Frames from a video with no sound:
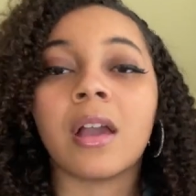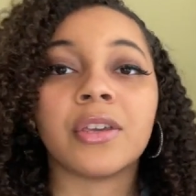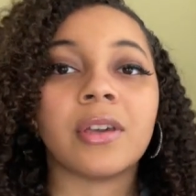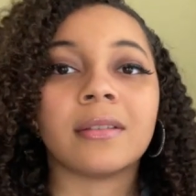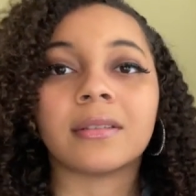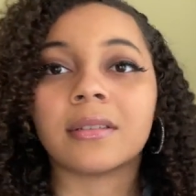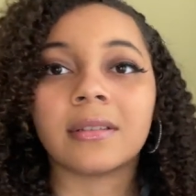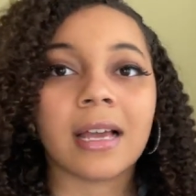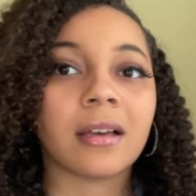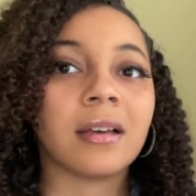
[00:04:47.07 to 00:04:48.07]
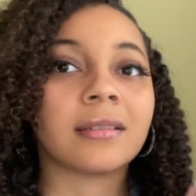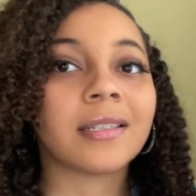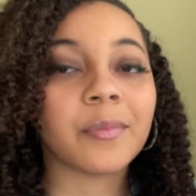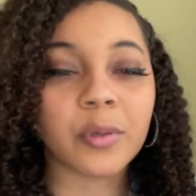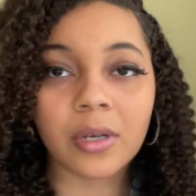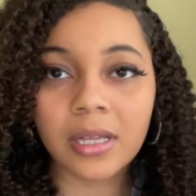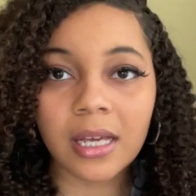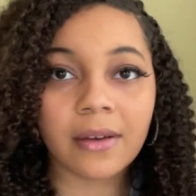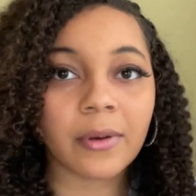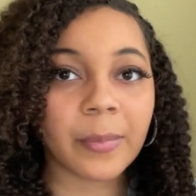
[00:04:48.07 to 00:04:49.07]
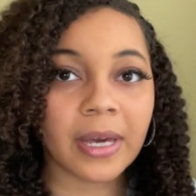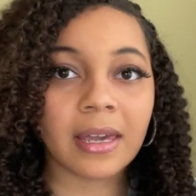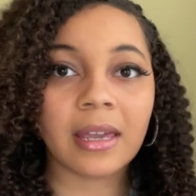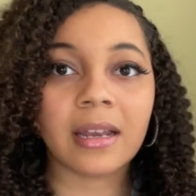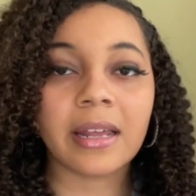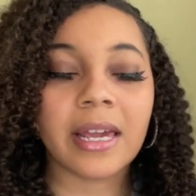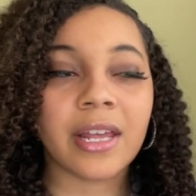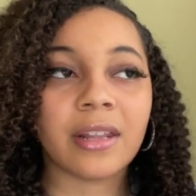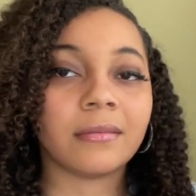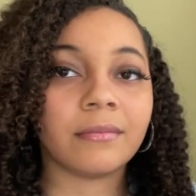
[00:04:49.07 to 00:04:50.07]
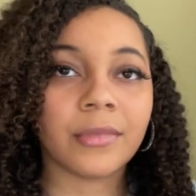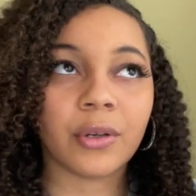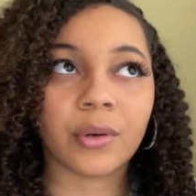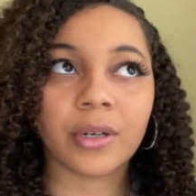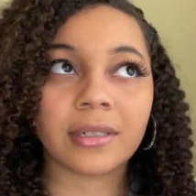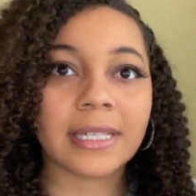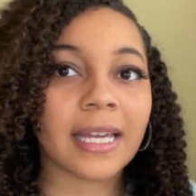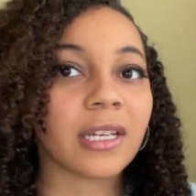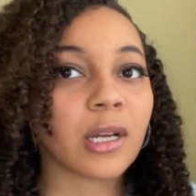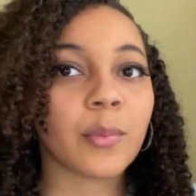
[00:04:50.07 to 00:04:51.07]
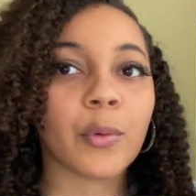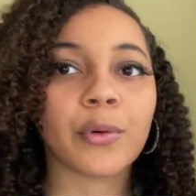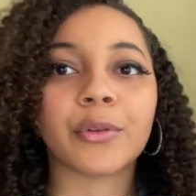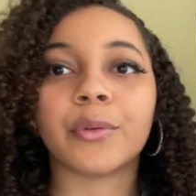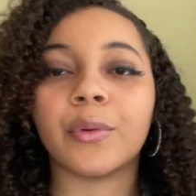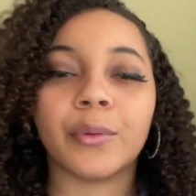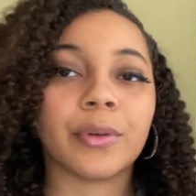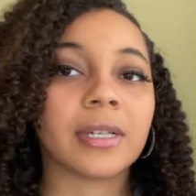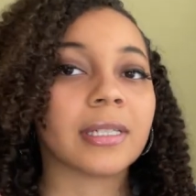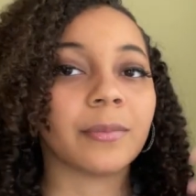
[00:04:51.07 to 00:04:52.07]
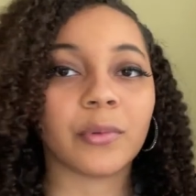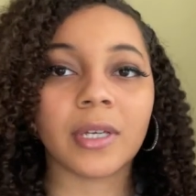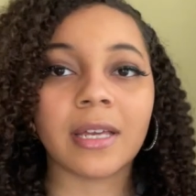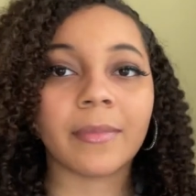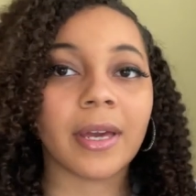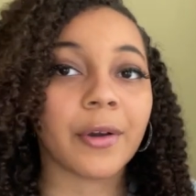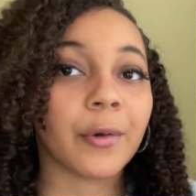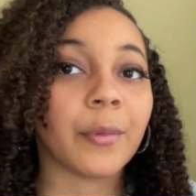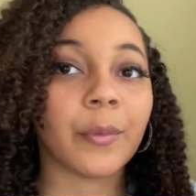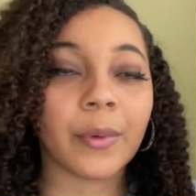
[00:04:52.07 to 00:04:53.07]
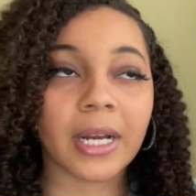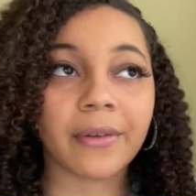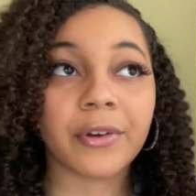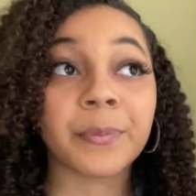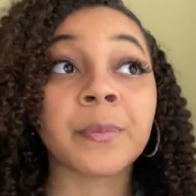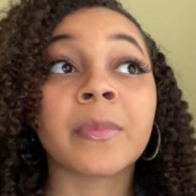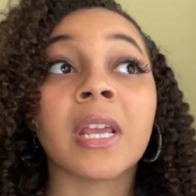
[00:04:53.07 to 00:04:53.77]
It's like a simple click of a button in your secondary portal or a simple email, whatever.